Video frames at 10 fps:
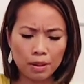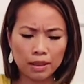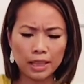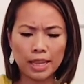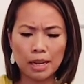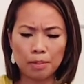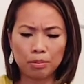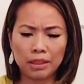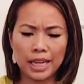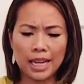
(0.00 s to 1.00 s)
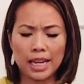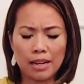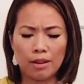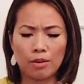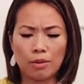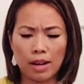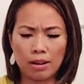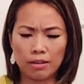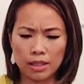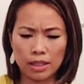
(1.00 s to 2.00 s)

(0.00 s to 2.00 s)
like a blanket around.